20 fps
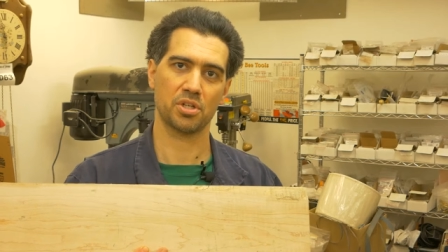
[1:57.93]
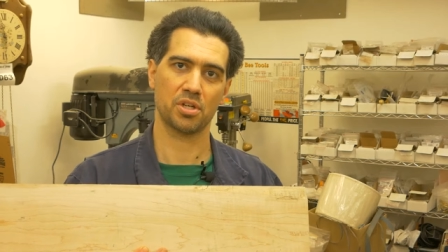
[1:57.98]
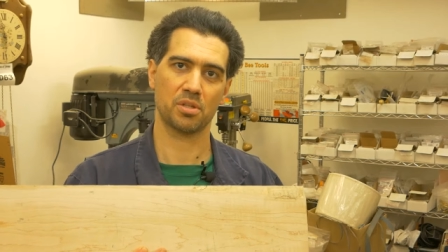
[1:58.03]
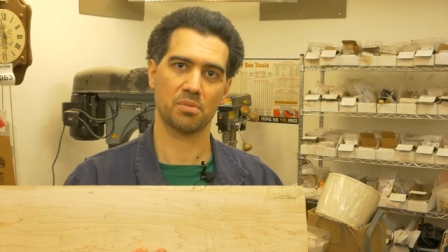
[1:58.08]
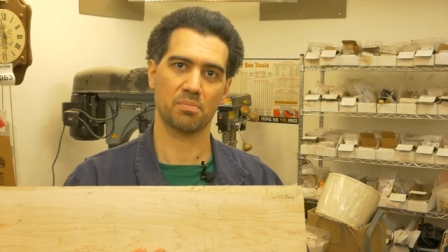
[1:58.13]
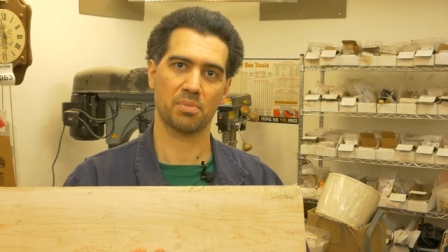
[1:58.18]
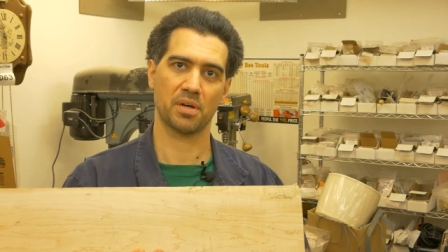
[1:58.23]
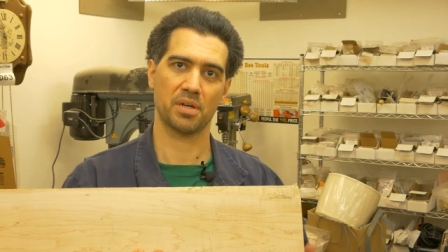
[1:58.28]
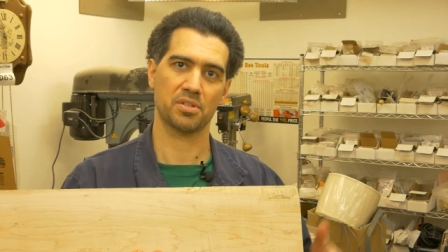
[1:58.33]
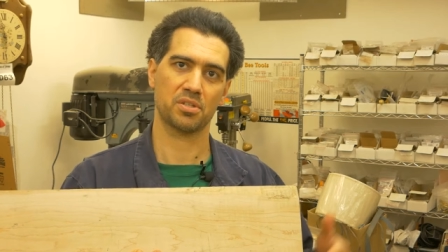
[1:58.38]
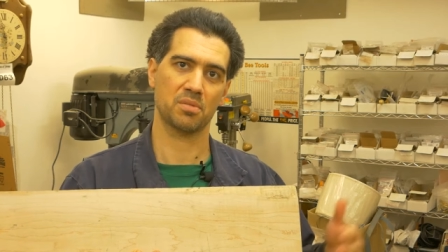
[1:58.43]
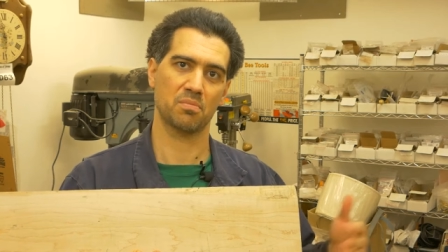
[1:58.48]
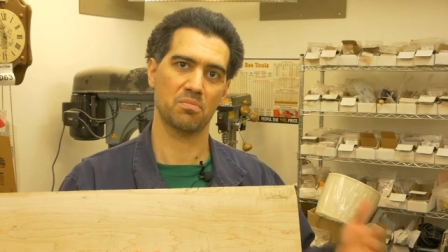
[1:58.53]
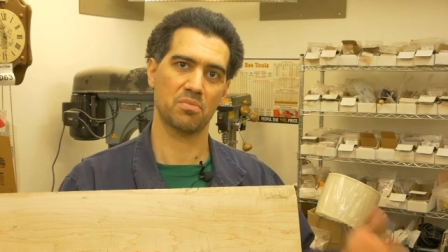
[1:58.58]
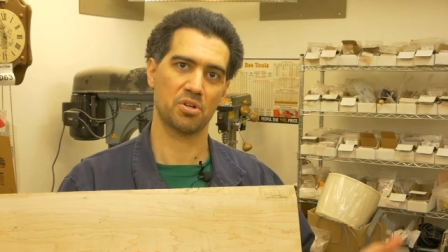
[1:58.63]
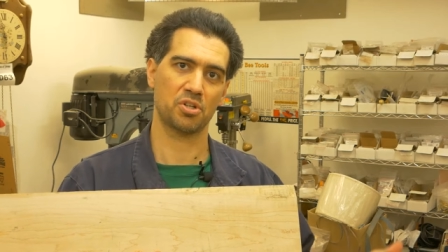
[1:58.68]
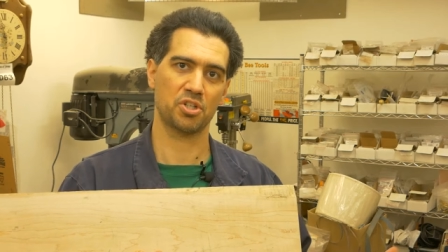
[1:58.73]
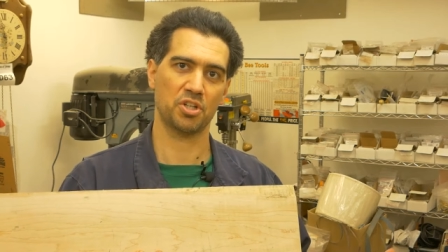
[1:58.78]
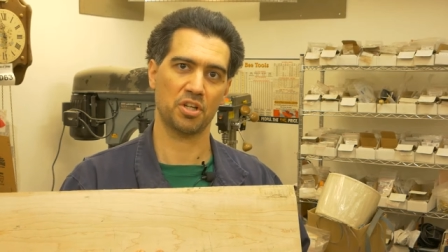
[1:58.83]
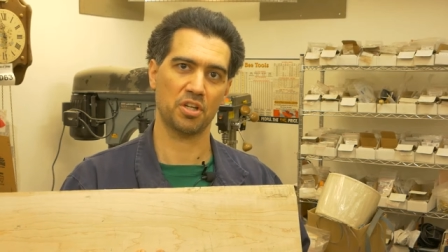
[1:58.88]
it by
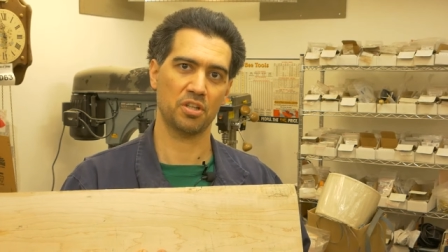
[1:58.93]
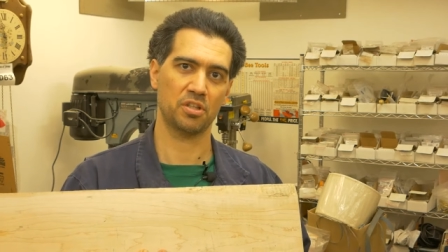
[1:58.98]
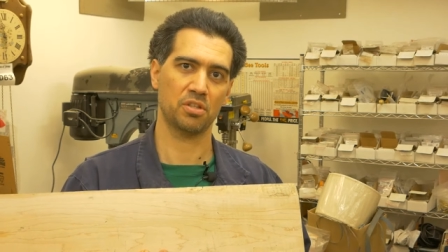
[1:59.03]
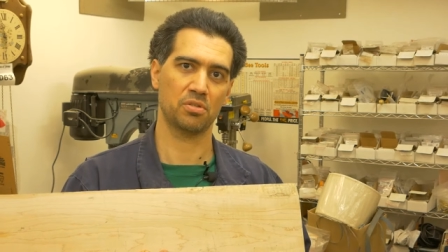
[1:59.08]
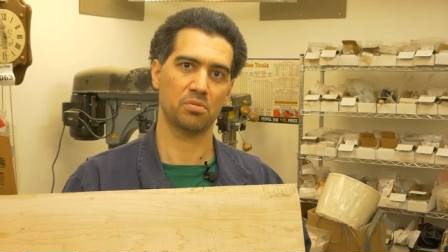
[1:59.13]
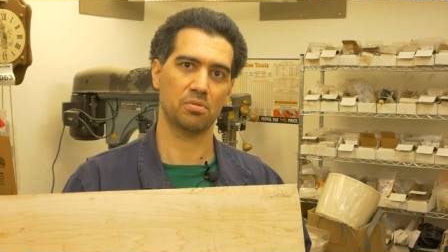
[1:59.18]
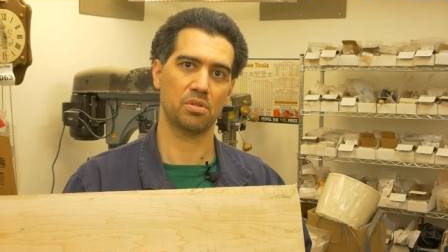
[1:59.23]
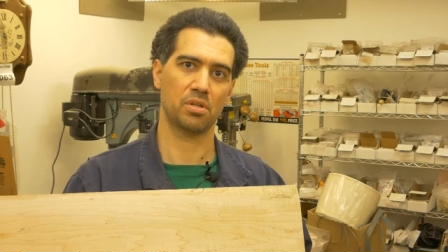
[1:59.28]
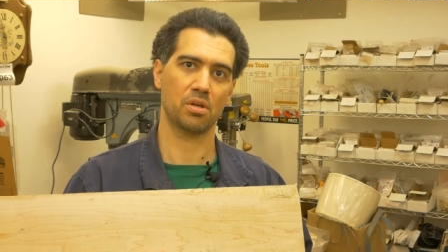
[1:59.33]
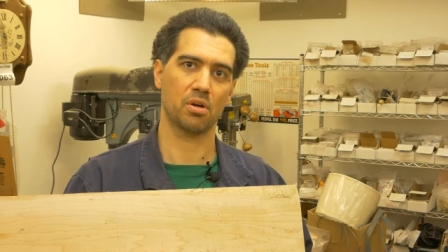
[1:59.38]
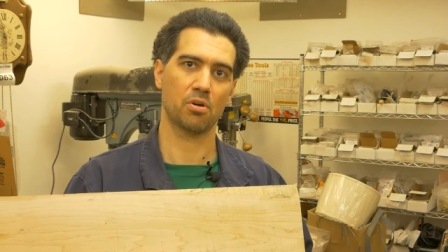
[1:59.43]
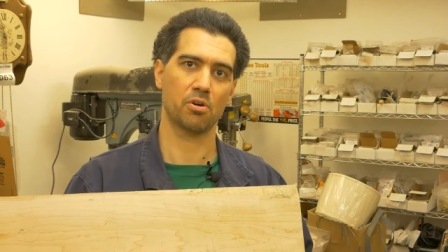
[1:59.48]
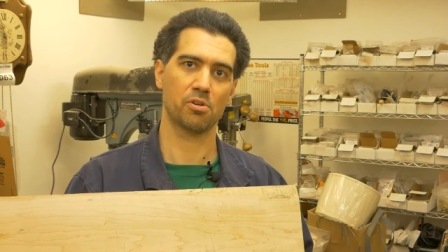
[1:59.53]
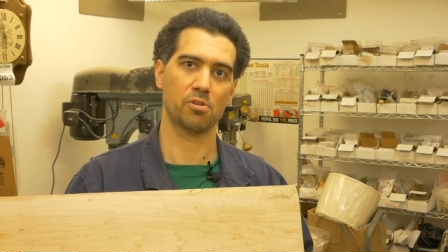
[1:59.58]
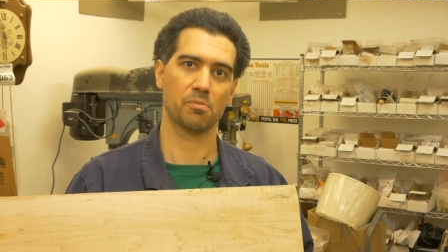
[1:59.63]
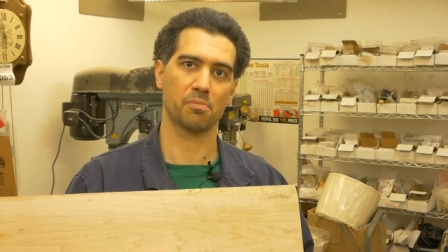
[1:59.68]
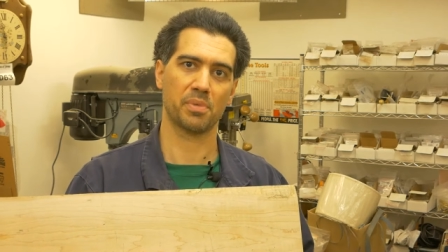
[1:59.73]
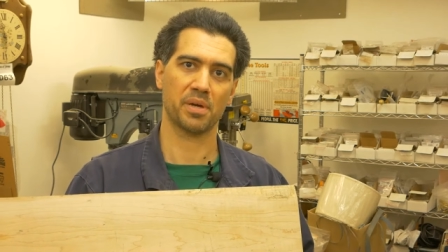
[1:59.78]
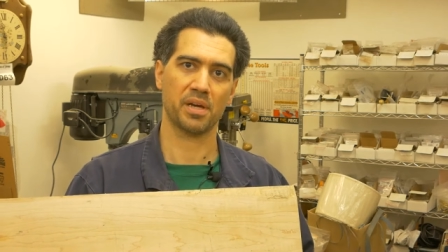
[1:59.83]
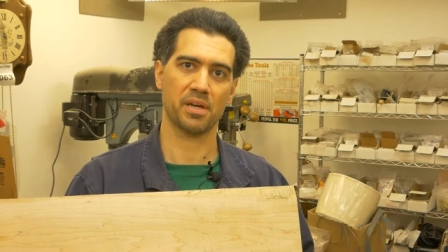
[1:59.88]
submerging it into the
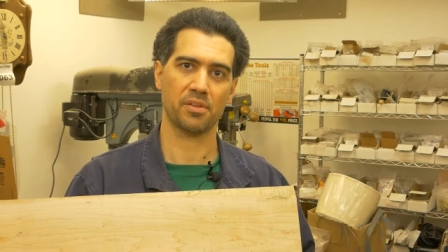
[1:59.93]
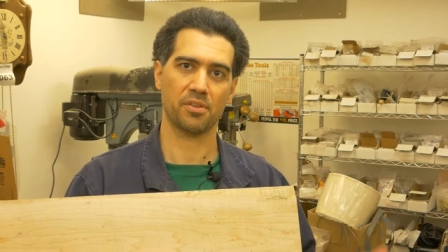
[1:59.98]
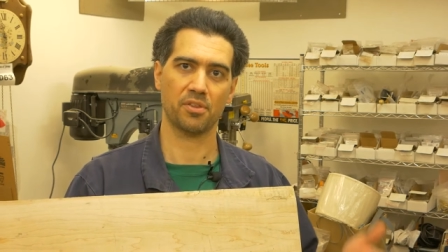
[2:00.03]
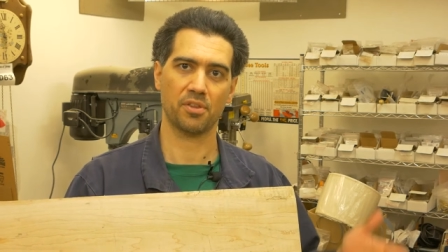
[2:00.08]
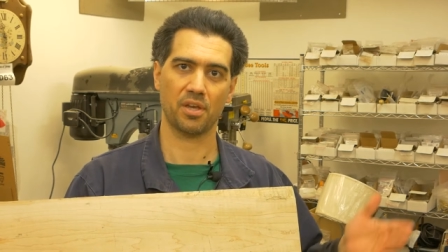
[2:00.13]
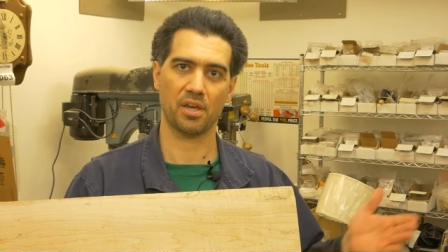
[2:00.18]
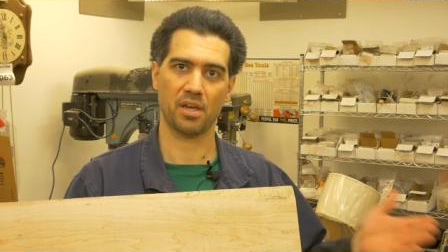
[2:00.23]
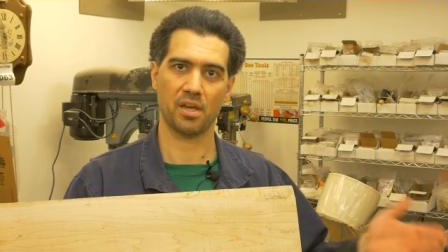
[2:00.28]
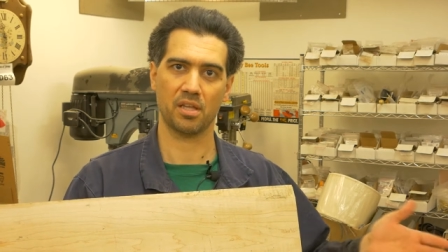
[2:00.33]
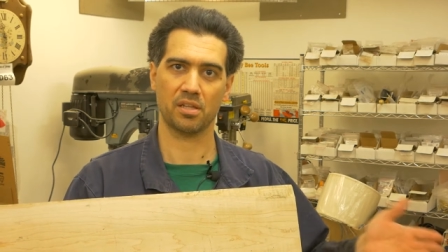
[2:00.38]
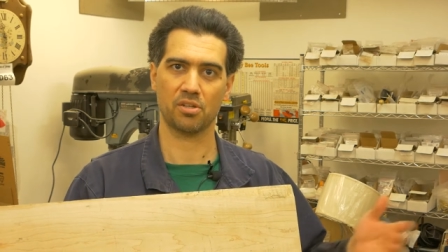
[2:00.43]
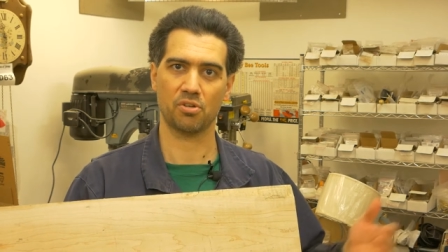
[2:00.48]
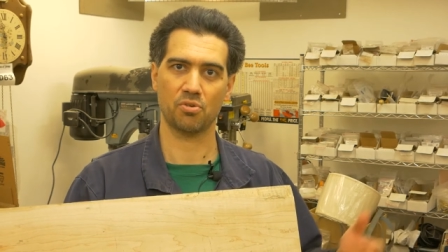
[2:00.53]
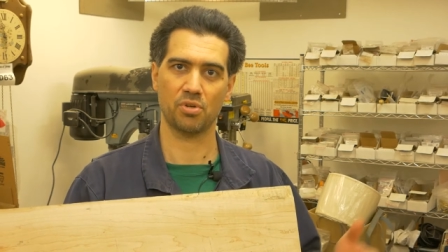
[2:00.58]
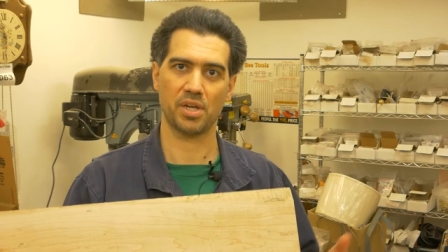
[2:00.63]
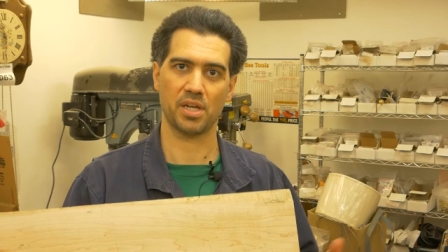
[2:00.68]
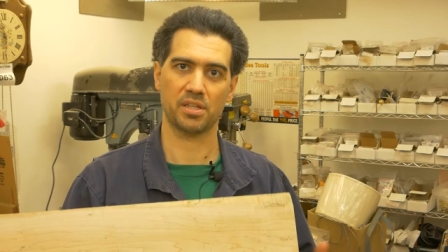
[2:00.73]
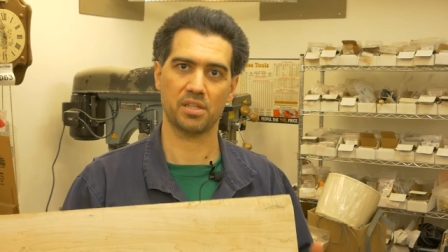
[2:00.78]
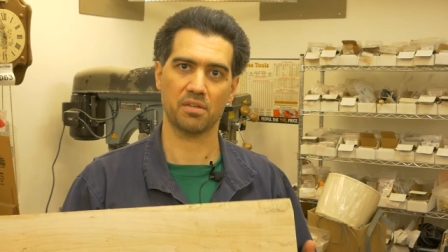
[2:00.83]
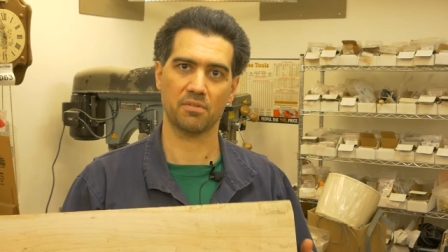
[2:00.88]
oil bath and
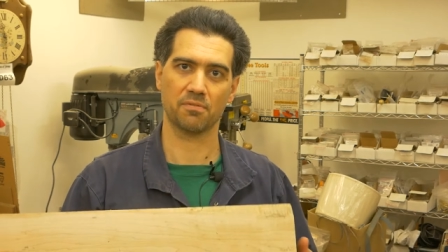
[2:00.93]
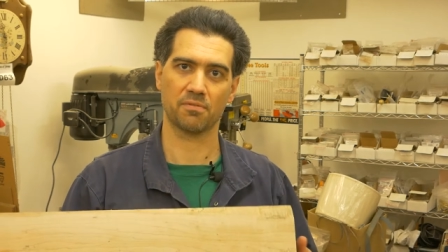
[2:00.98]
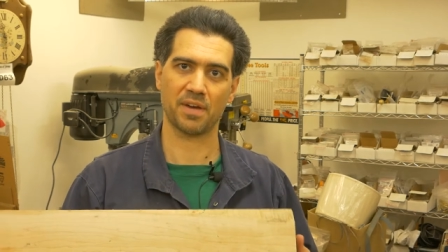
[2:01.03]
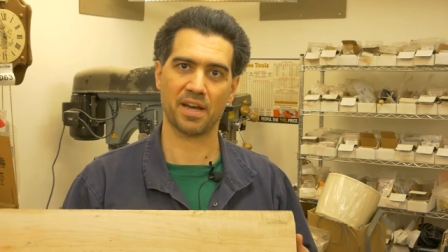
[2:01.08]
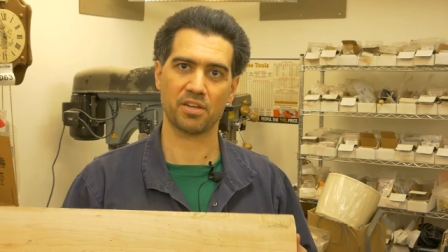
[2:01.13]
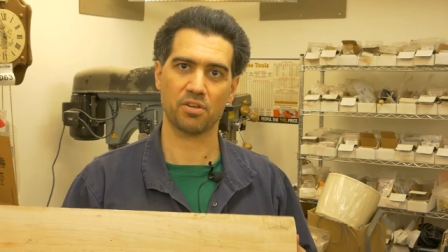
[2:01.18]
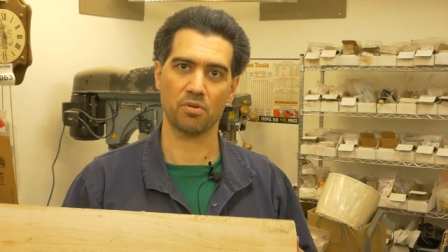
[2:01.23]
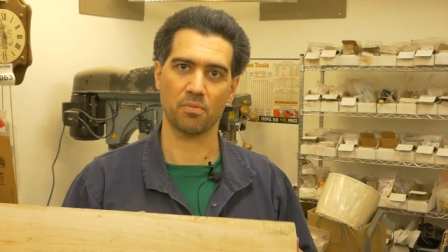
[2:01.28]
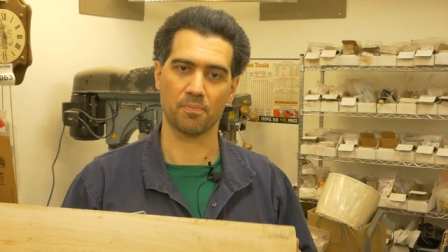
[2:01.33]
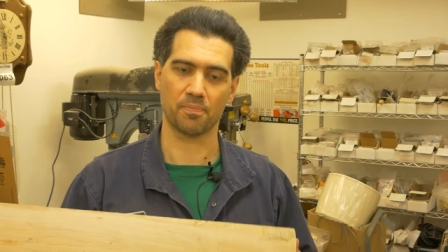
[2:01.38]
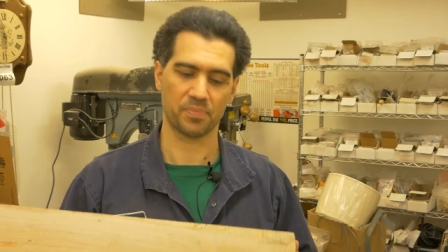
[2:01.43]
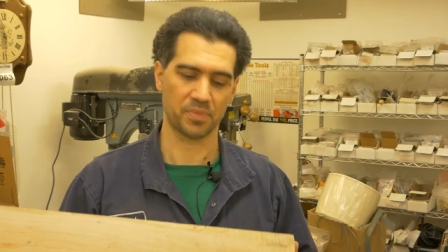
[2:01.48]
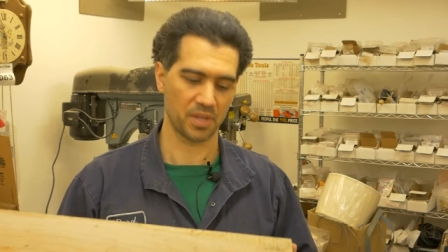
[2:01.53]
creating vacuum.